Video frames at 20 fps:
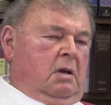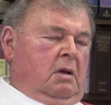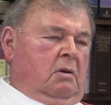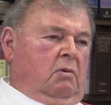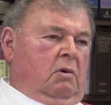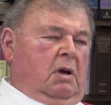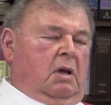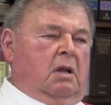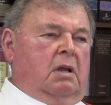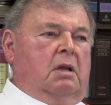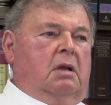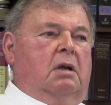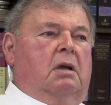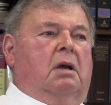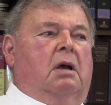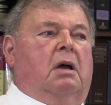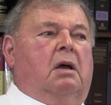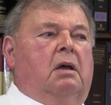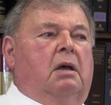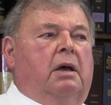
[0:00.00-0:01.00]
Well,
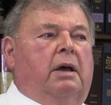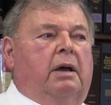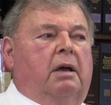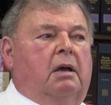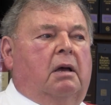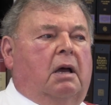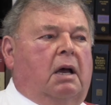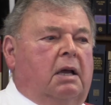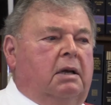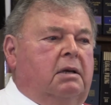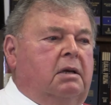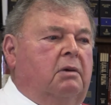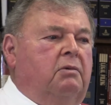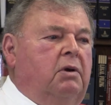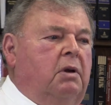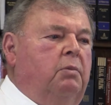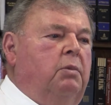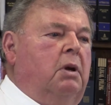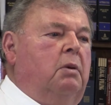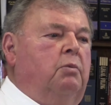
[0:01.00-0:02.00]
uh, I can
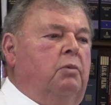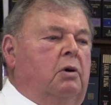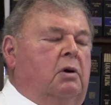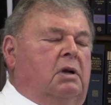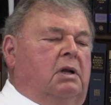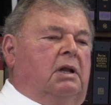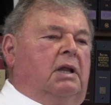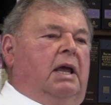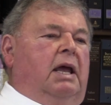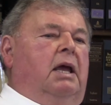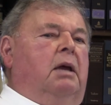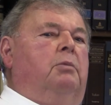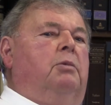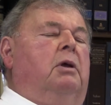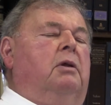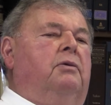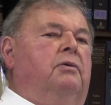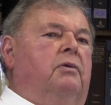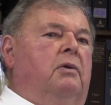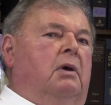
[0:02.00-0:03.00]
remember
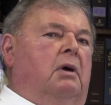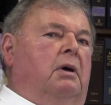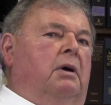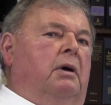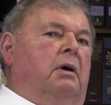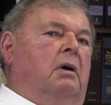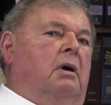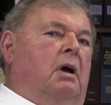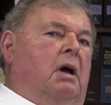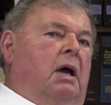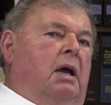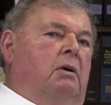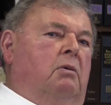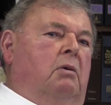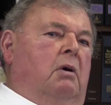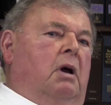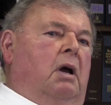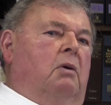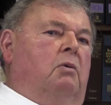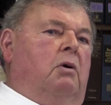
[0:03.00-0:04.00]
Klamath. Uh, I,
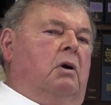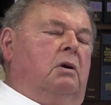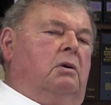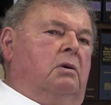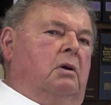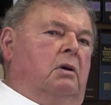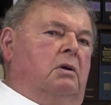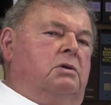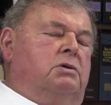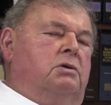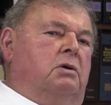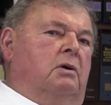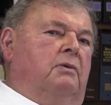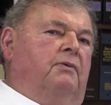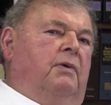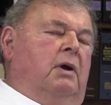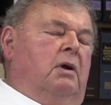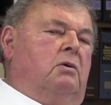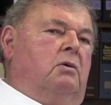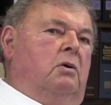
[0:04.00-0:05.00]
I worked on a
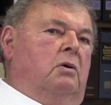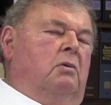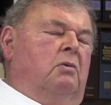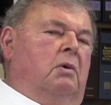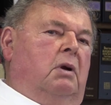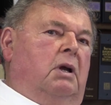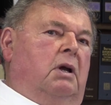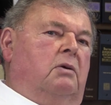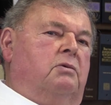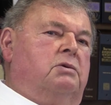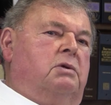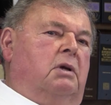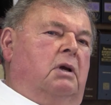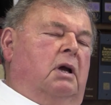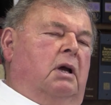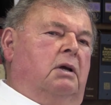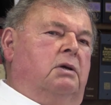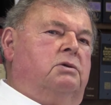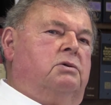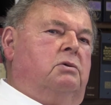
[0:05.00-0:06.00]
survey crew when I was in
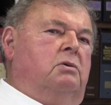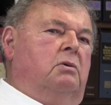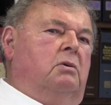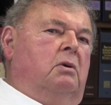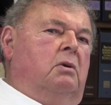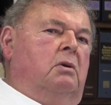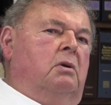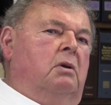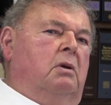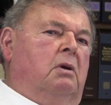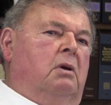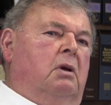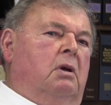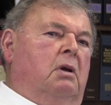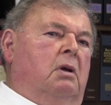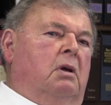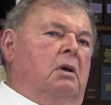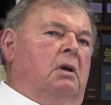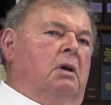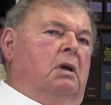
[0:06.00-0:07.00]
high school
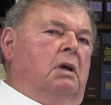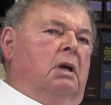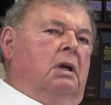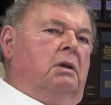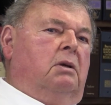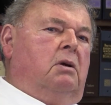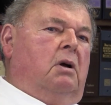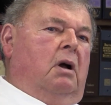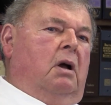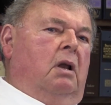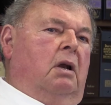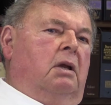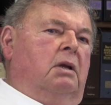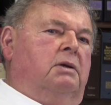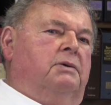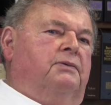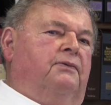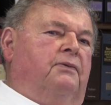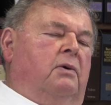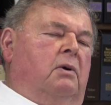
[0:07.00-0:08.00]
and
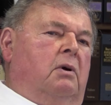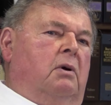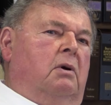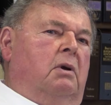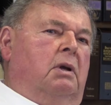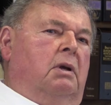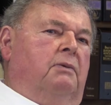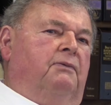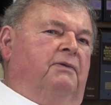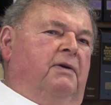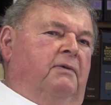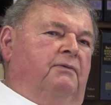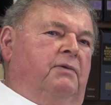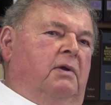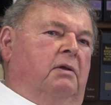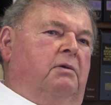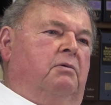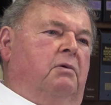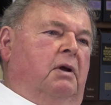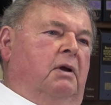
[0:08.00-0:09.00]
college for in
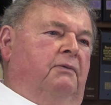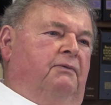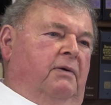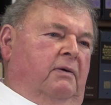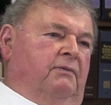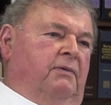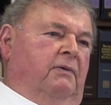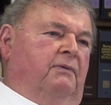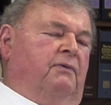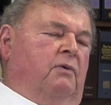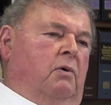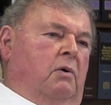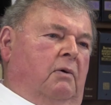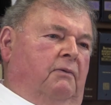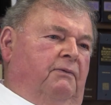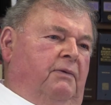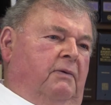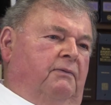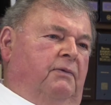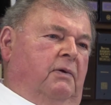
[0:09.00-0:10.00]
53, 54,
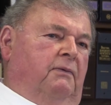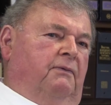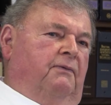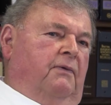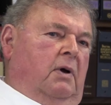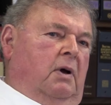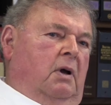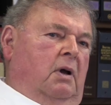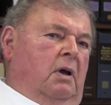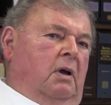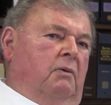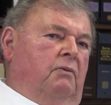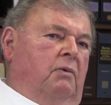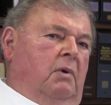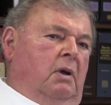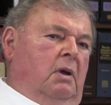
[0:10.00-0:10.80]
and 55.